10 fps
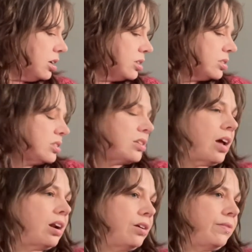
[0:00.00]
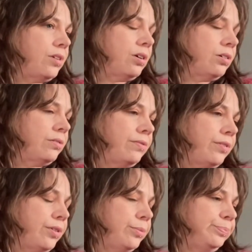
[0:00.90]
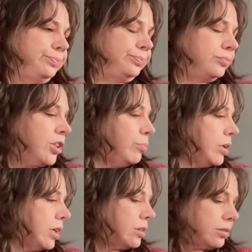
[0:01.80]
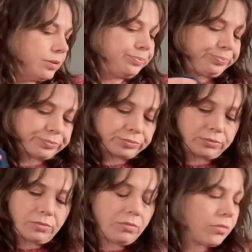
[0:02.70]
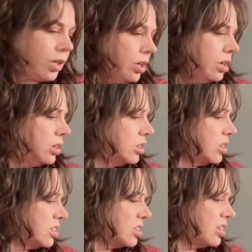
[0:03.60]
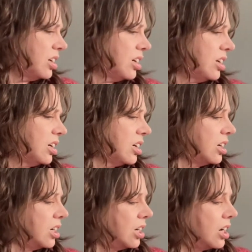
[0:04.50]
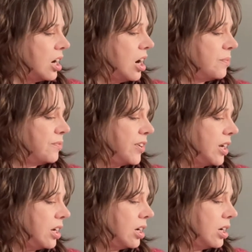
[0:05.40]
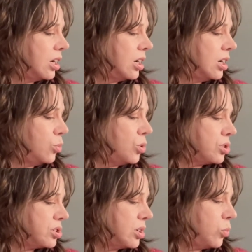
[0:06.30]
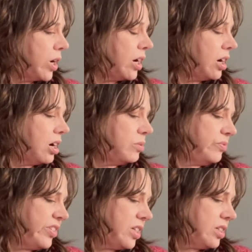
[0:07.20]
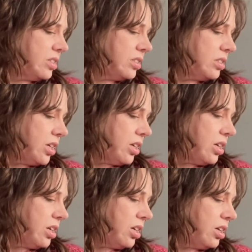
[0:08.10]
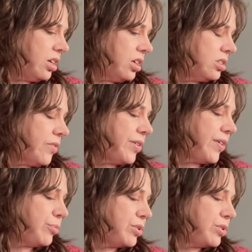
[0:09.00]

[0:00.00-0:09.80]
set of yarn from Knit Picks, and it's their Comfy worsted weight, and Comfy is a 75%